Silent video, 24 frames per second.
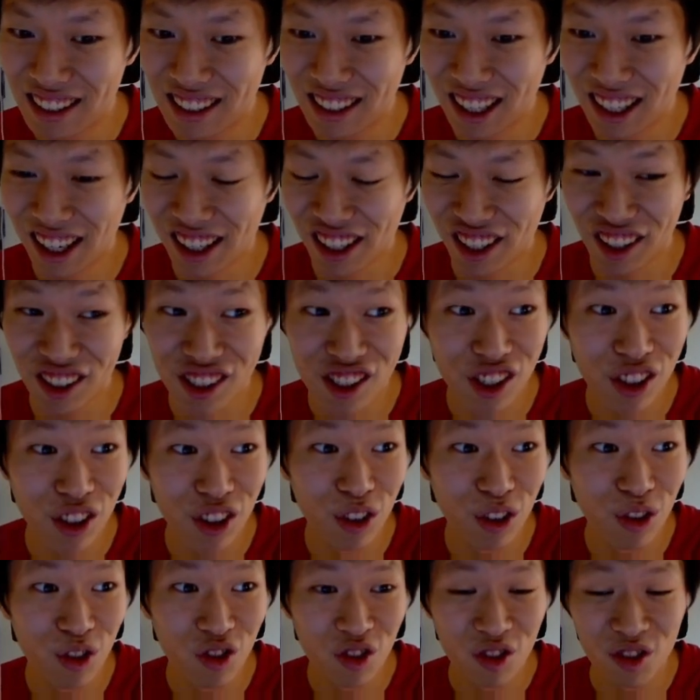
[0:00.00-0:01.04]
a
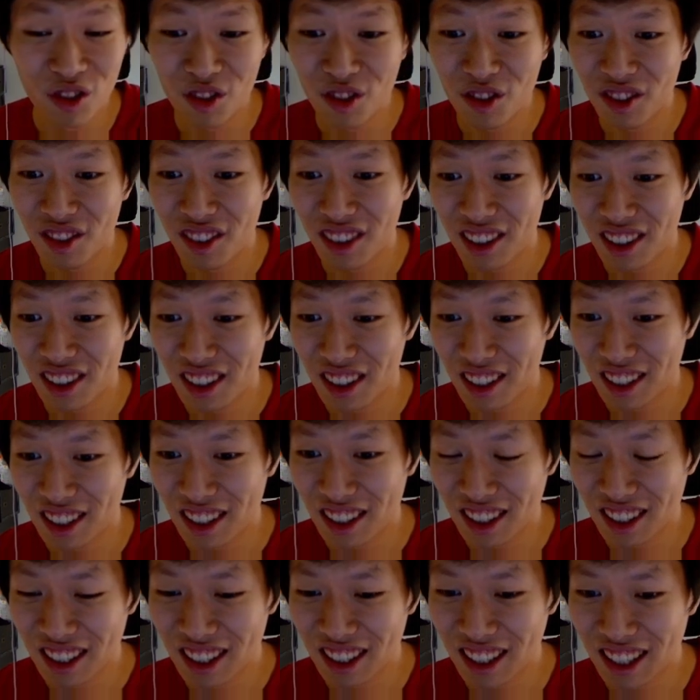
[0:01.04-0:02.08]
Ginsu.
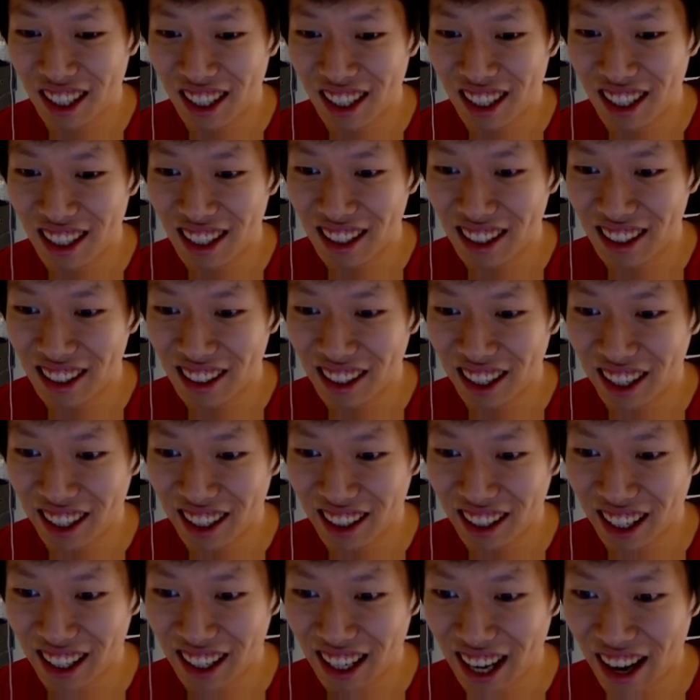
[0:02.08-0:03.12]
I
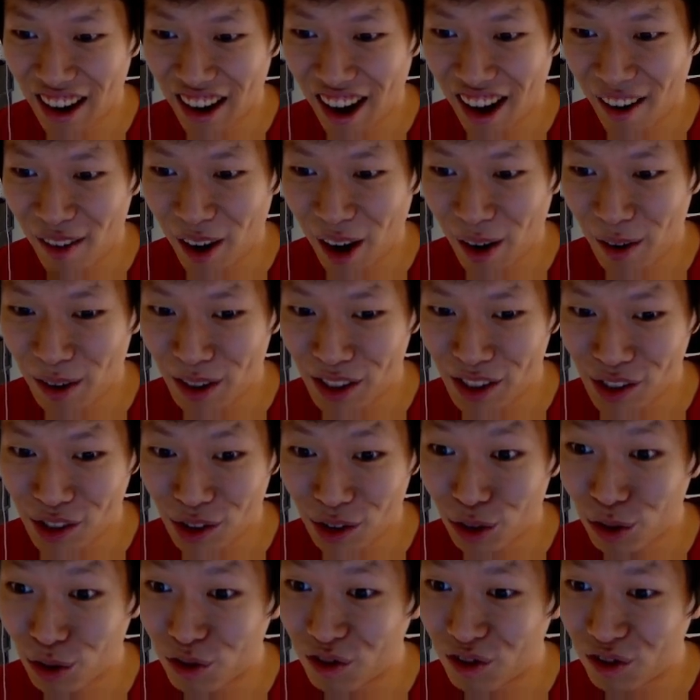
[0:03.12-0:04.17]
would
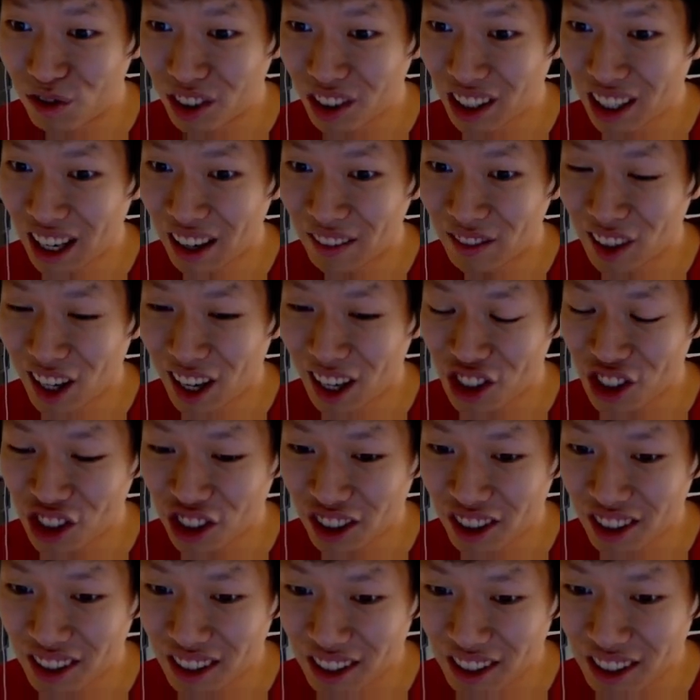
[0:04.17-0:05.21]
assume, but I'm not
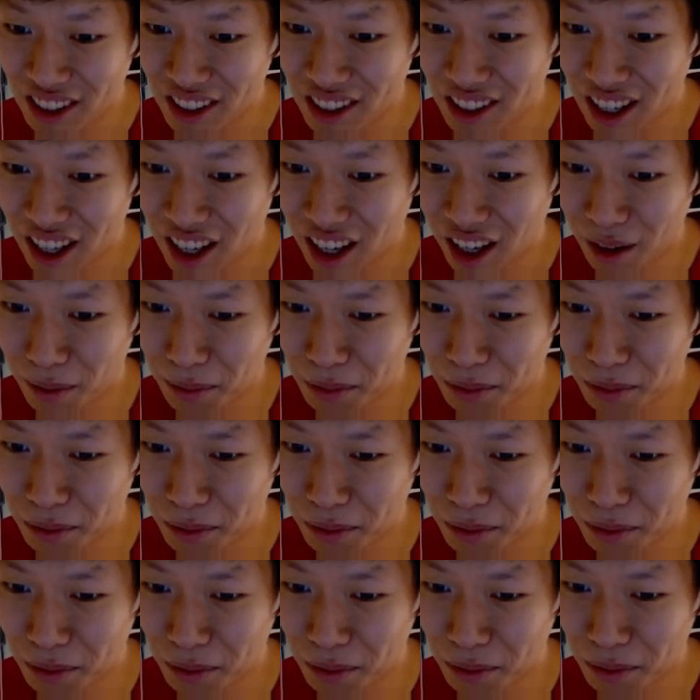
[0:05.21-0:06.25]
sure.
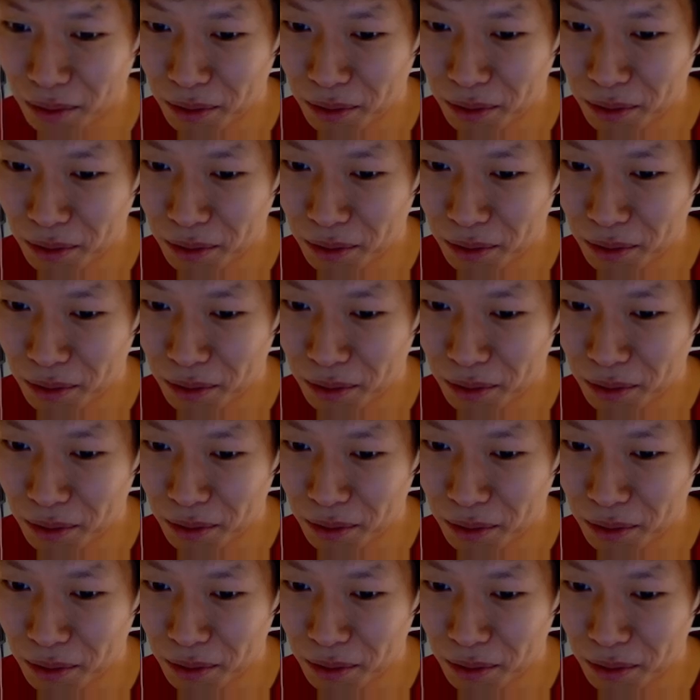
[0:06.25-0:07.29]
Just based on how her
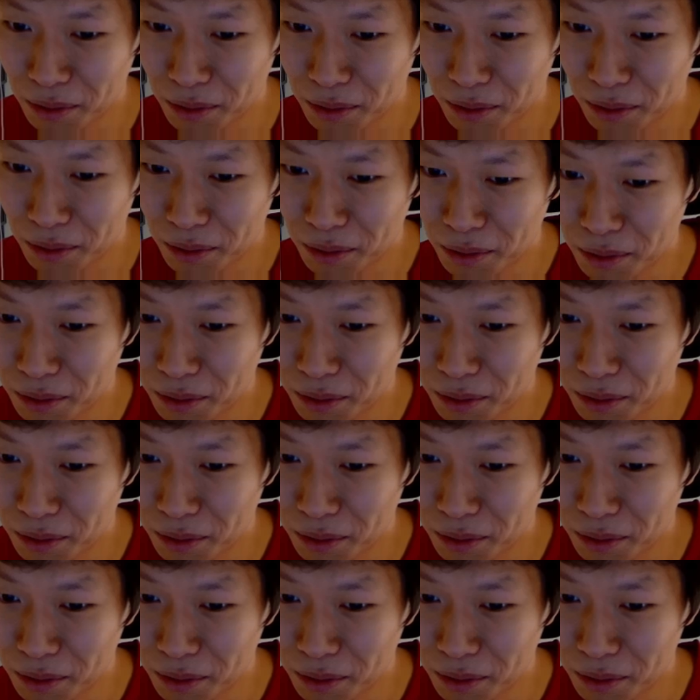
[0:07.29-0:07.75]
ability works, like